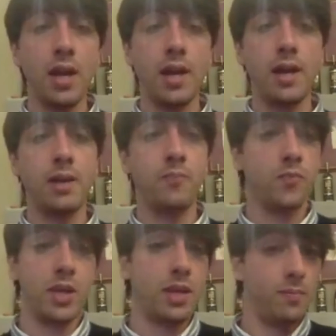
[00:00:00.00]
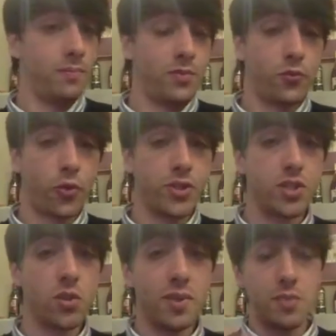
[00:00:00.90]
um of course
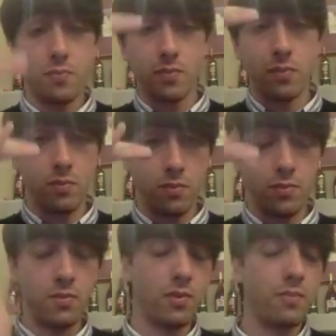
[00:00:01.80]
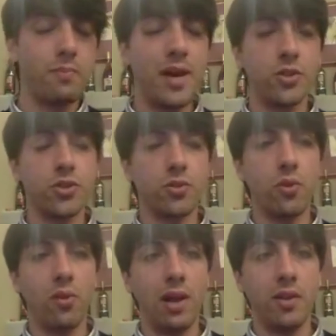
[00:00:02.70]
it's always better to
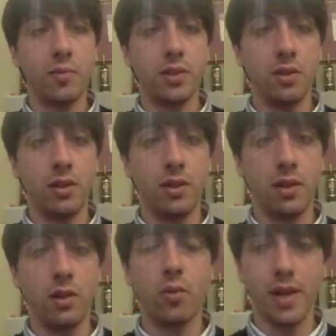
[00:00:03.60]
go a little bit uh, lower.